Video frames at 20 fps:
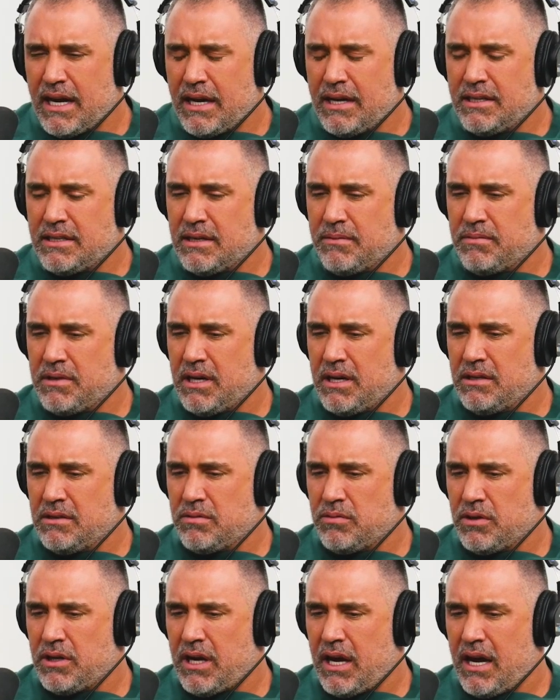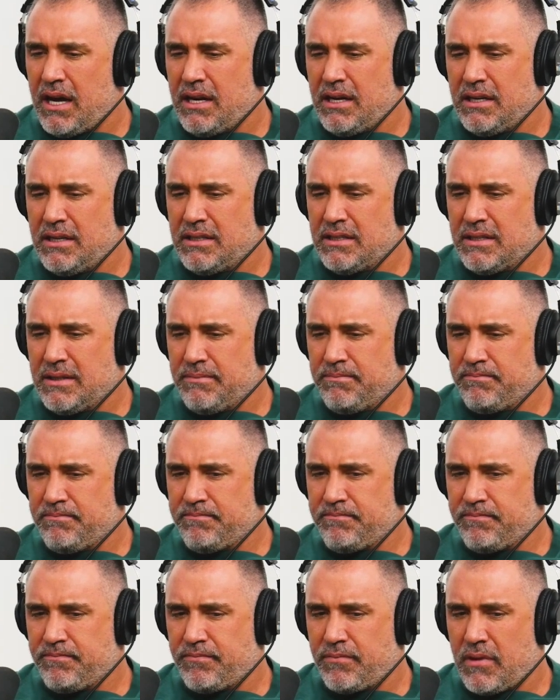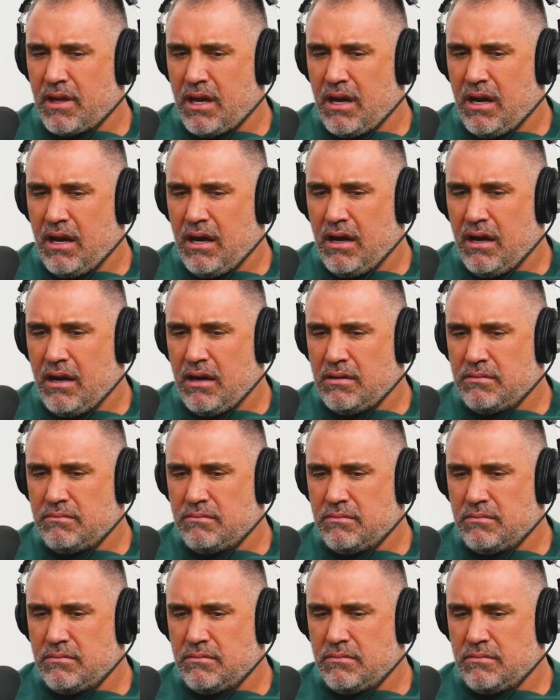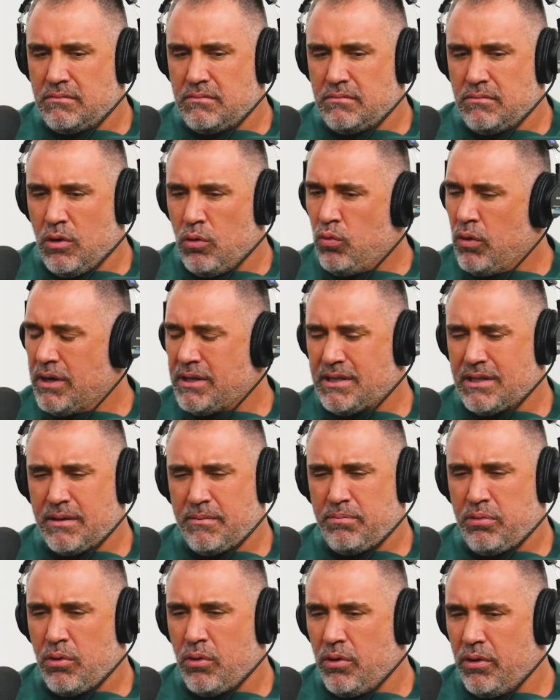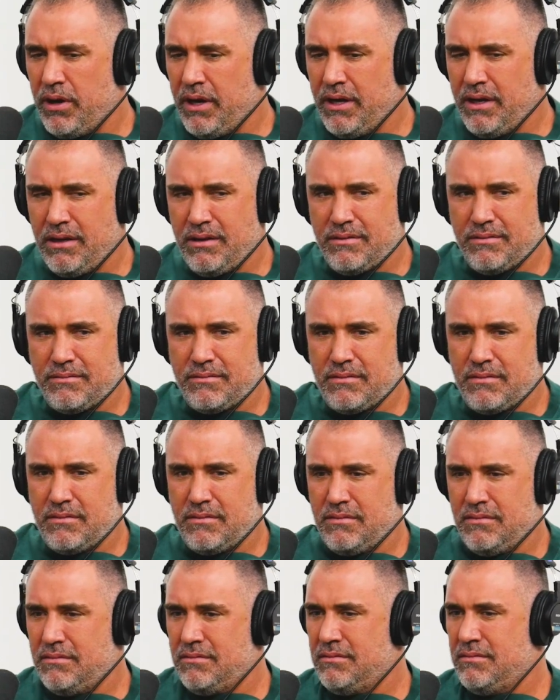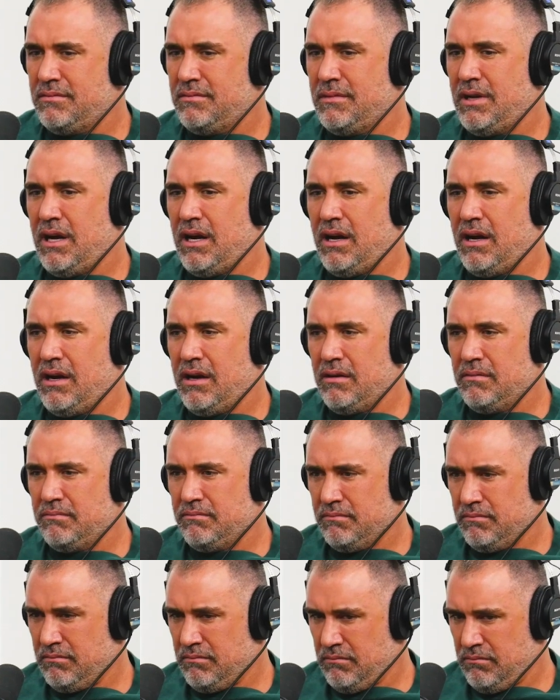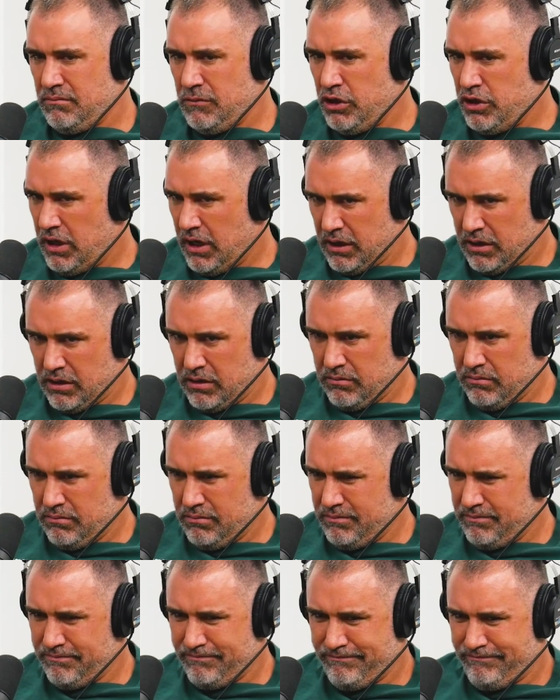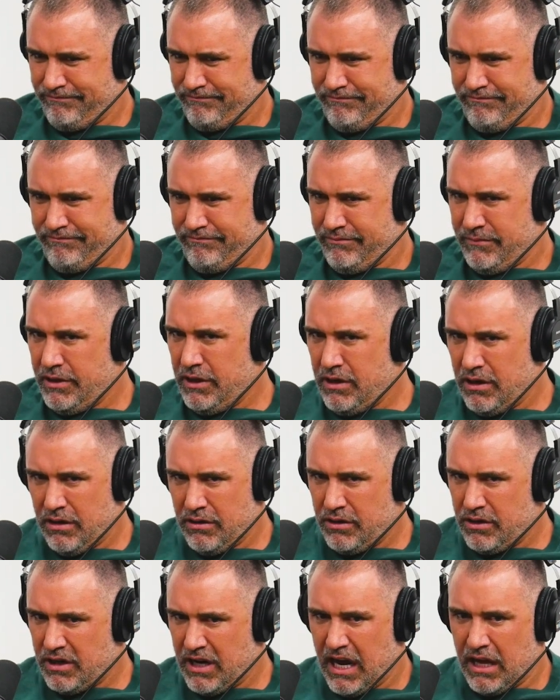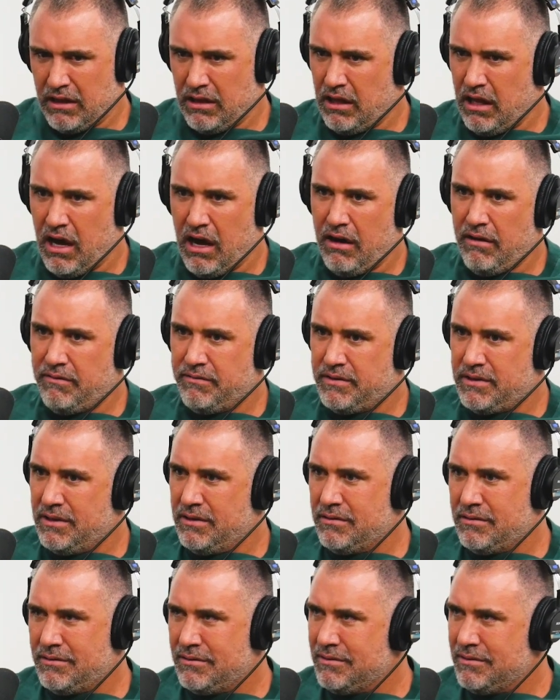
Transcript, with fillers: I sometimes will get is, uh, what's the point? Um, you're not, you know, you're not loved,